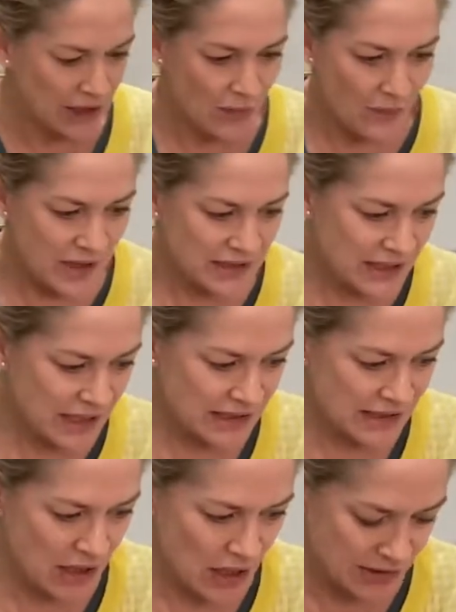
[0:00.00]
Once it
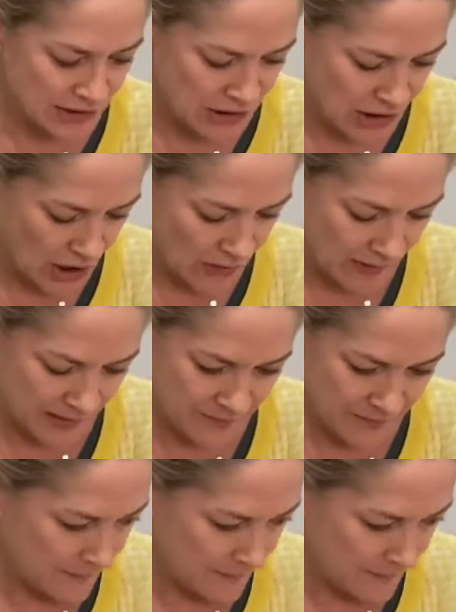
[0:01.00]
starts going,